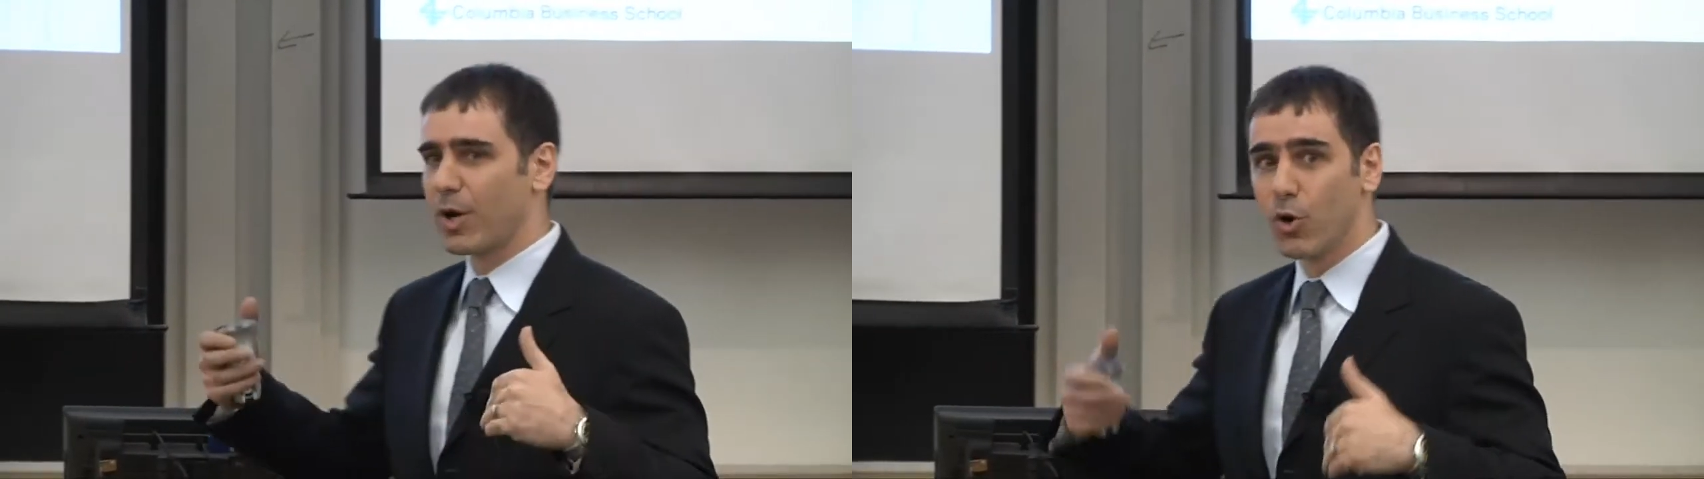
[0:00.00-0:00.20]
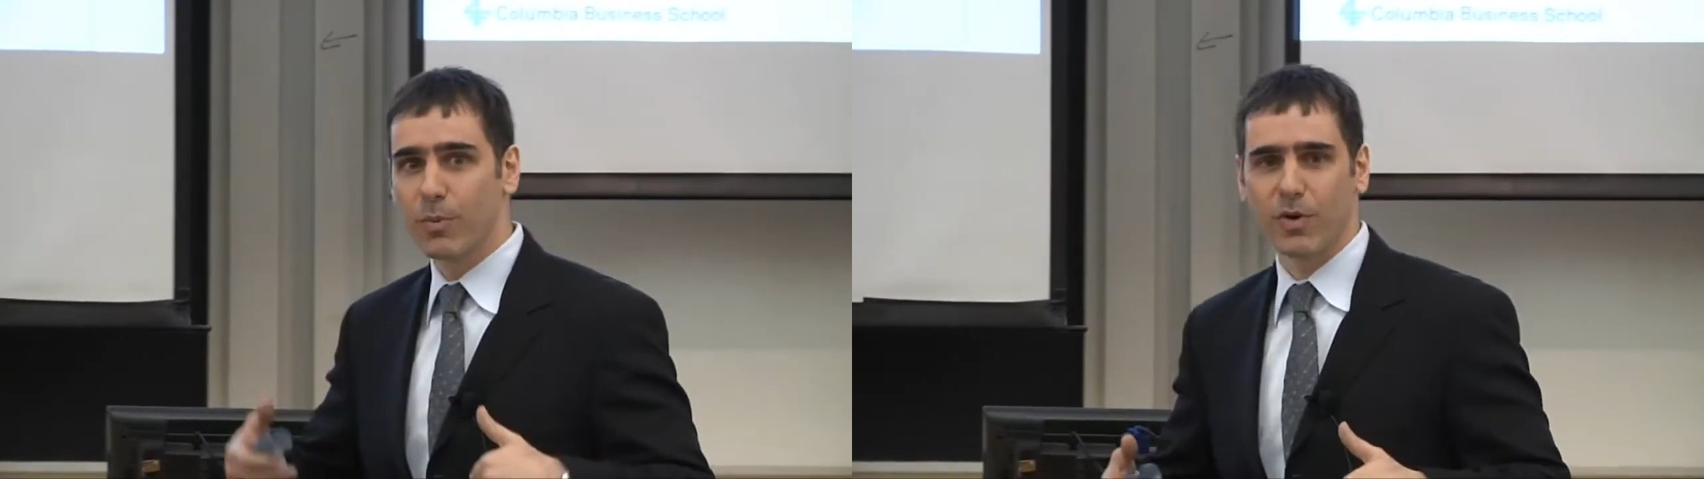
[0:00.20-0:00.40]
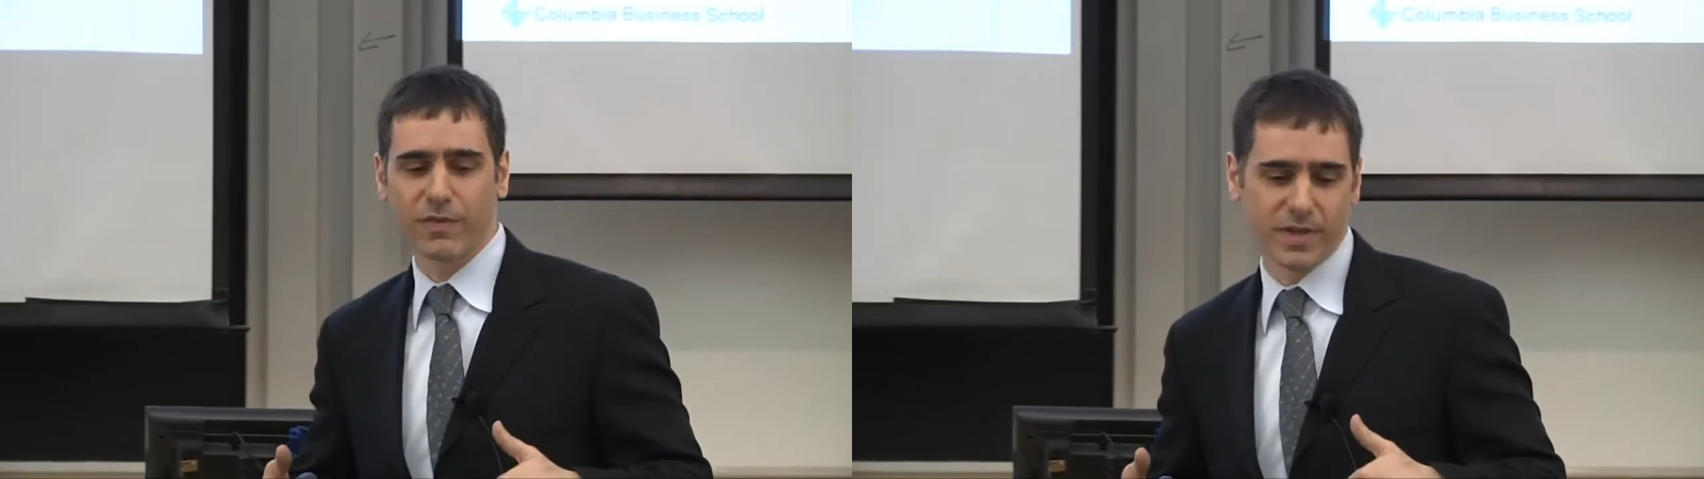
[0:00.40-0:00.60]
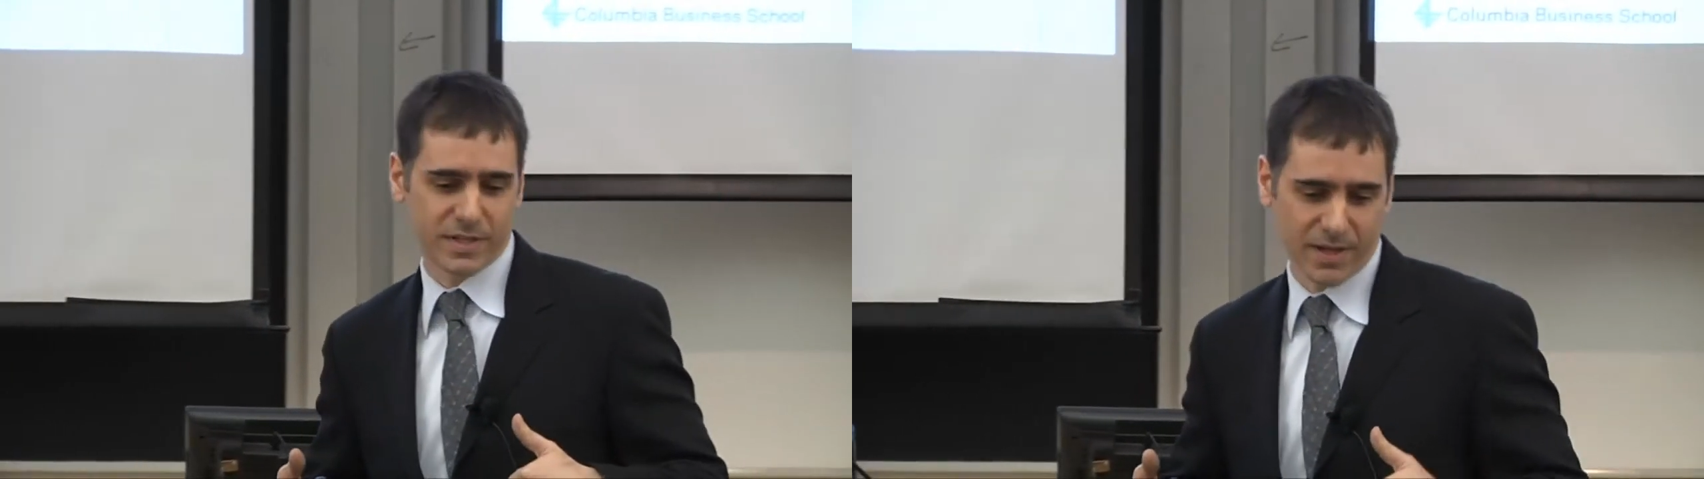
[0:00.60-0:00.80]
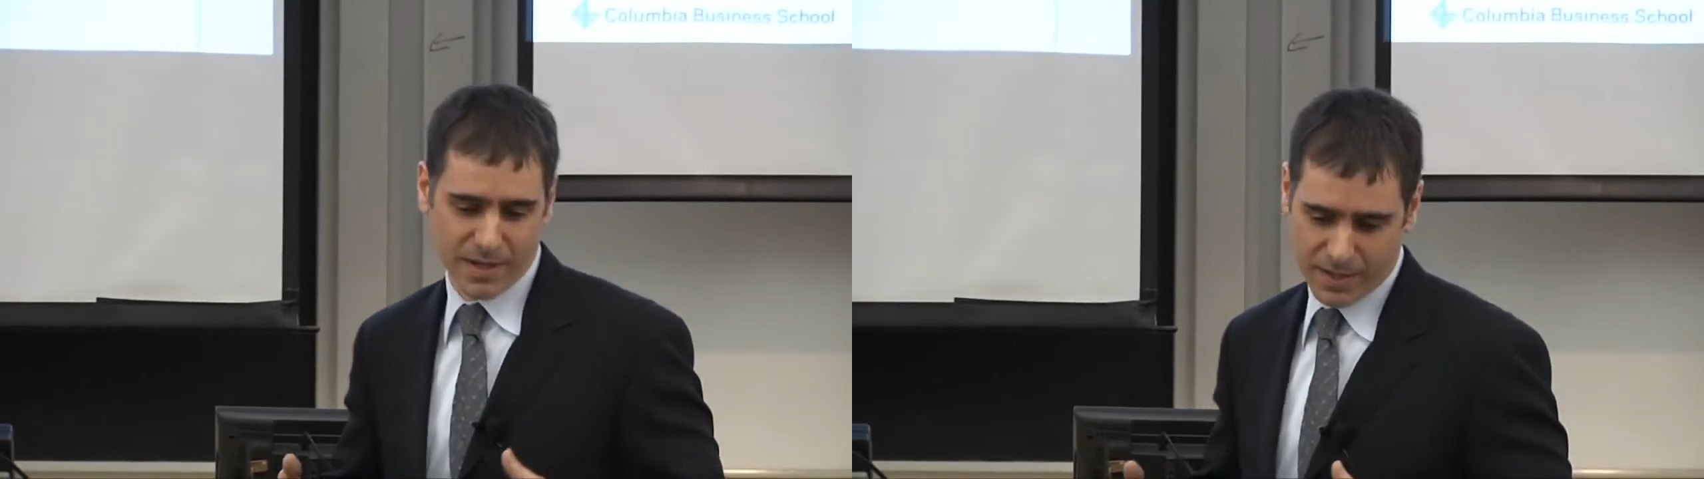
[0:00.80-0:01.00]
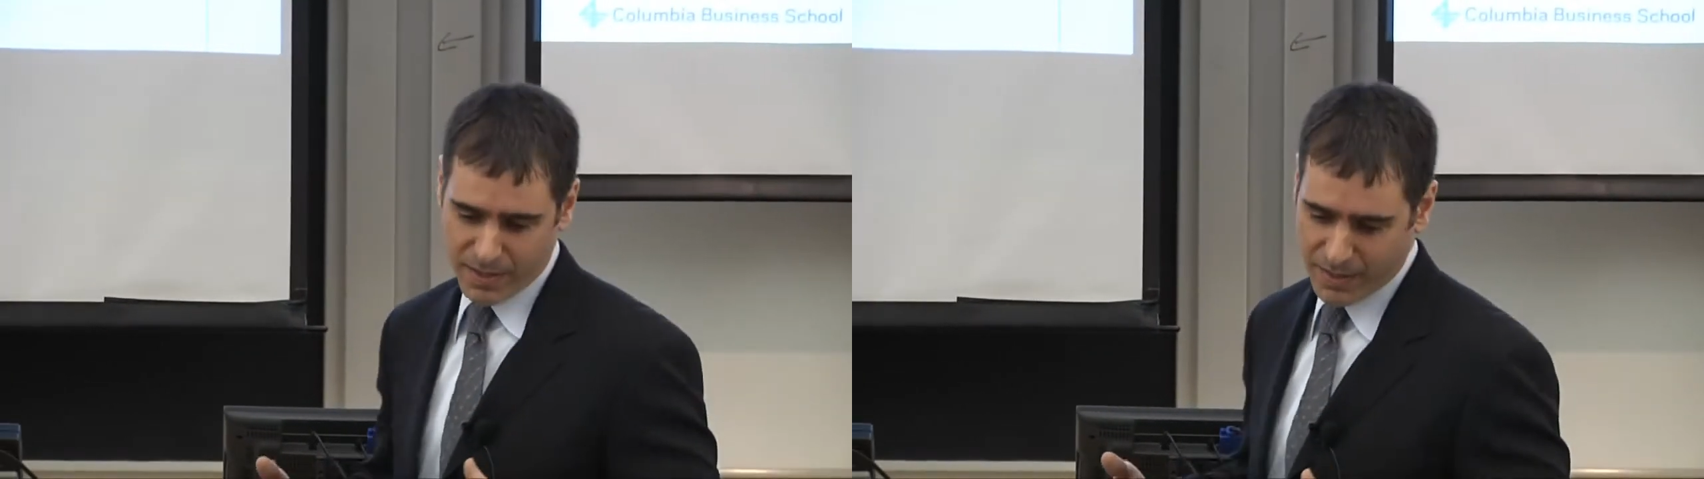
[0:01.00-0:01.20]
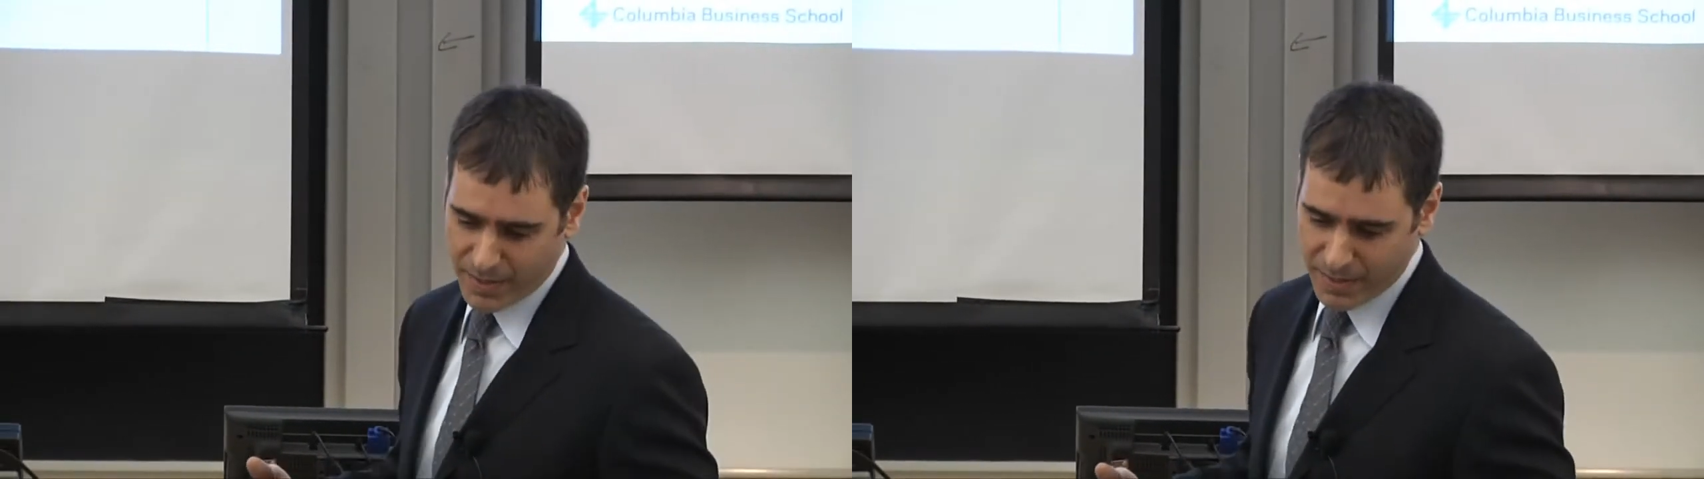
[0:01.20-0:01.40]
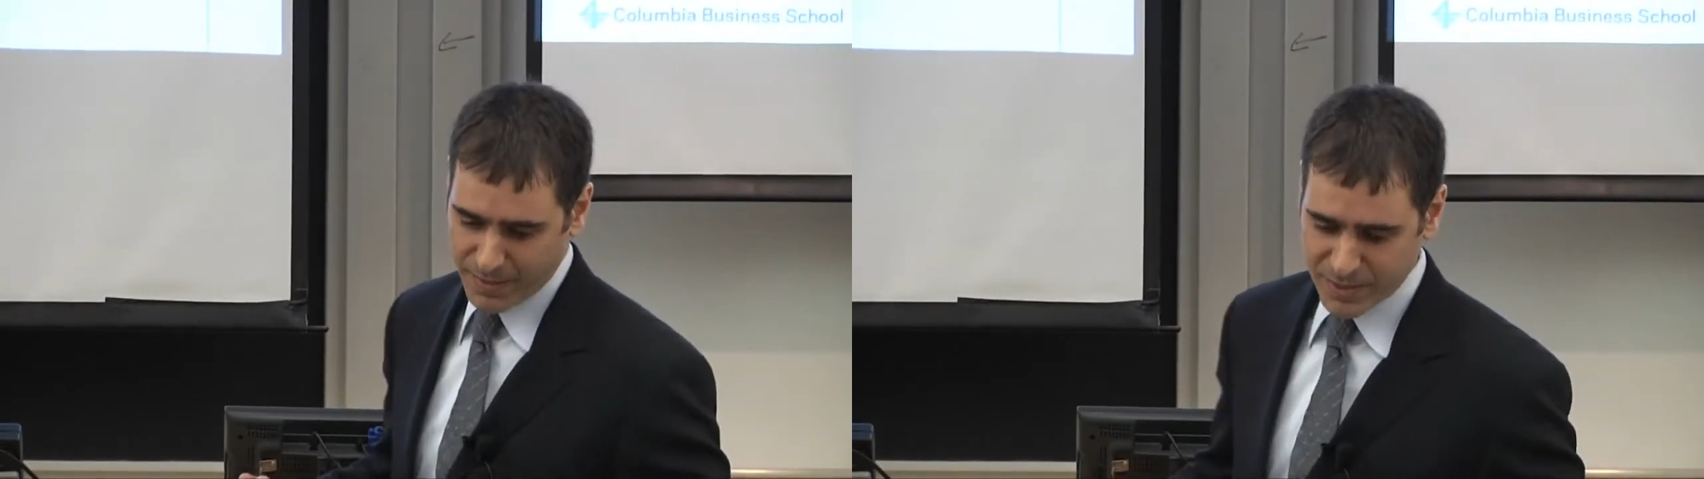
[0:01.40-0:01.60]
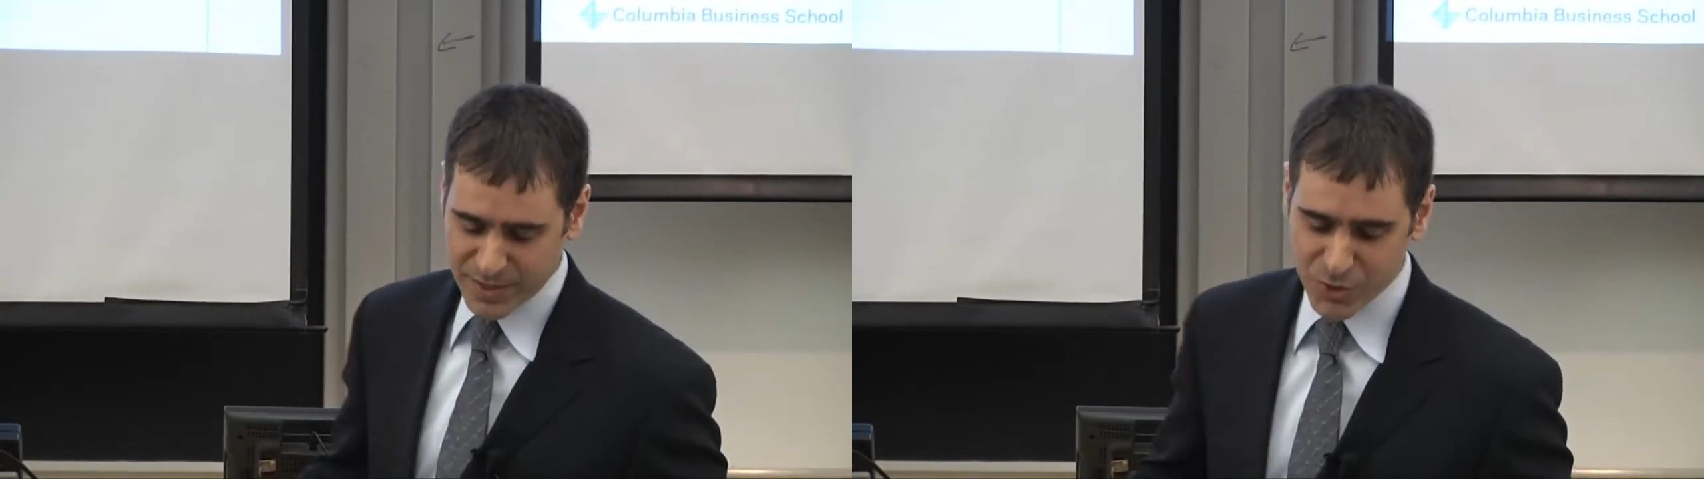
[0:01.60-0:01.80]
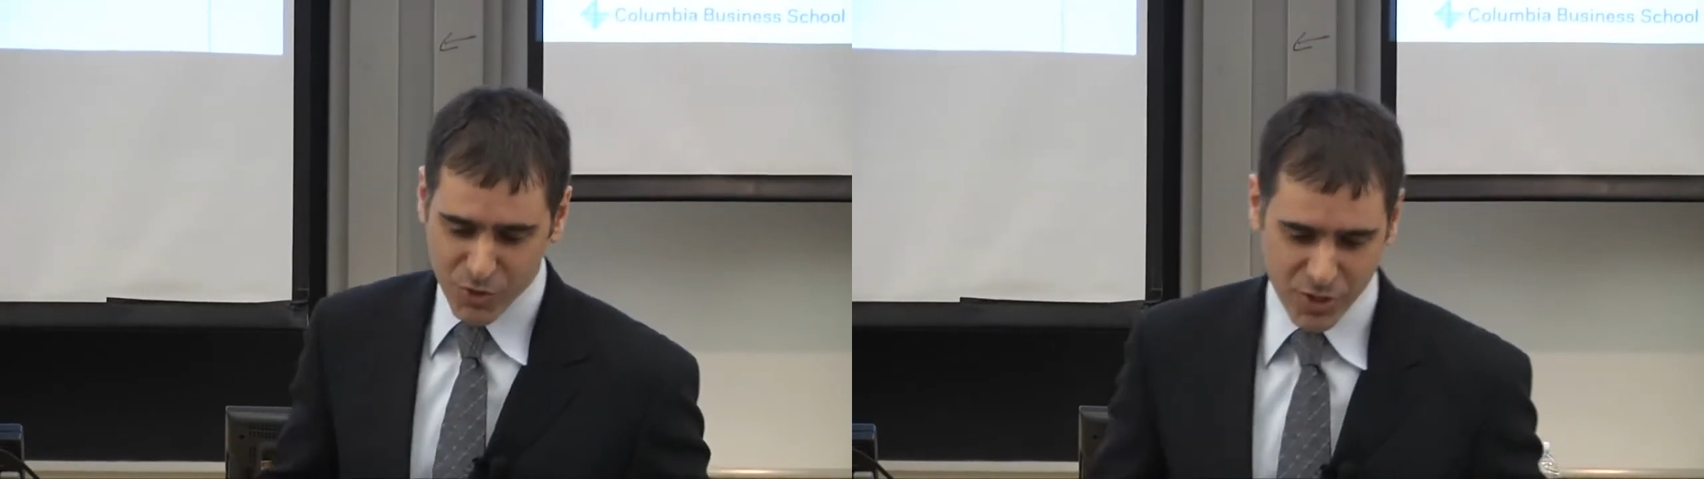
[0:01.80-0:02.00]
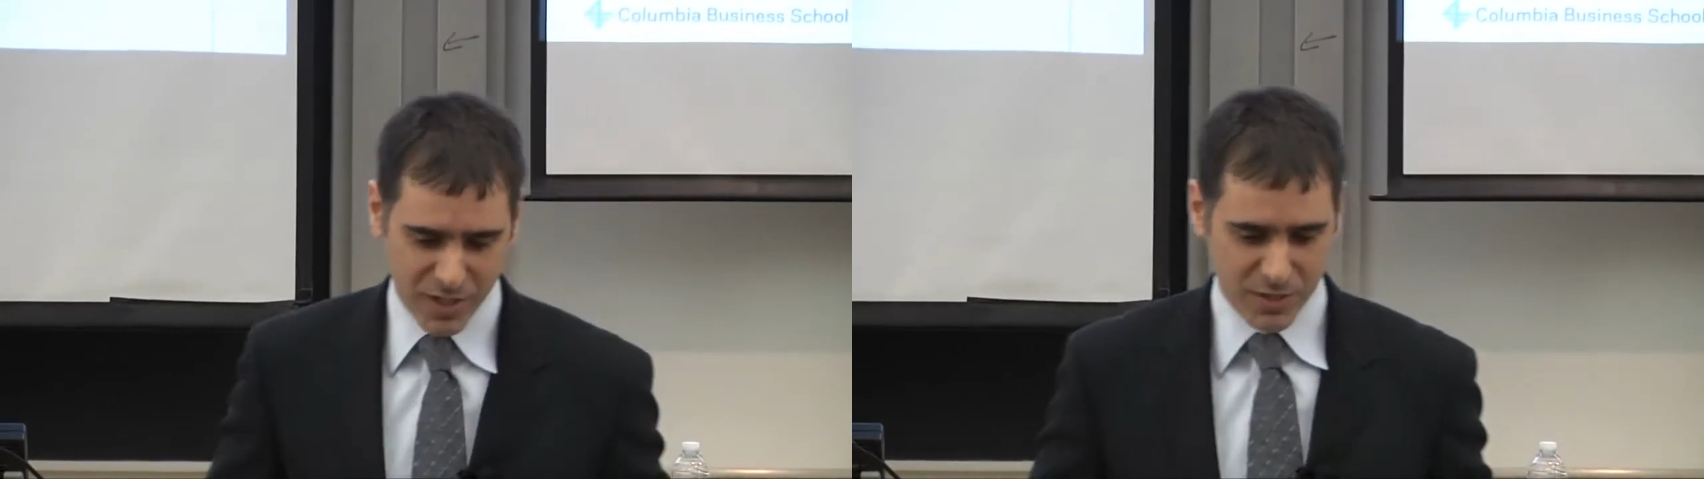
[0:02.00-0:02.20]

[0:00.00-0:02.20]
a alum of this institution